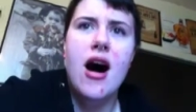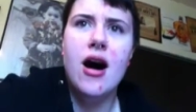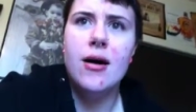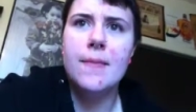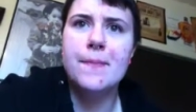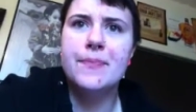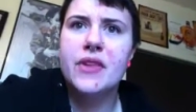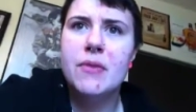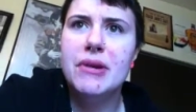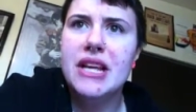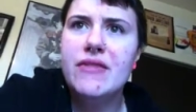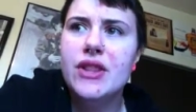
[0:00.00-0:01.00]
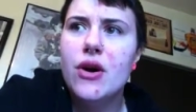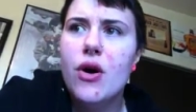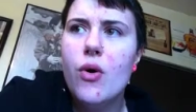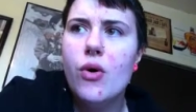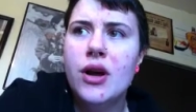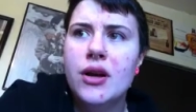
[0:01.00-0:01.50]
Um, but even
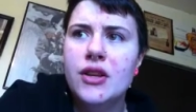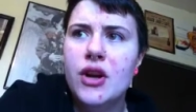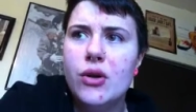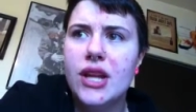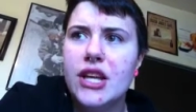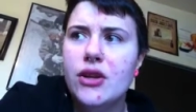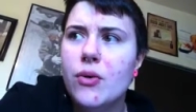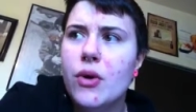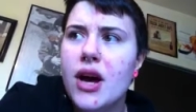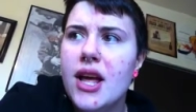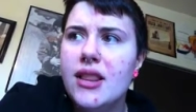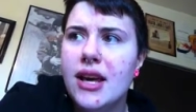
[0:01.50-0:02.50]
though, you know, like, you know what?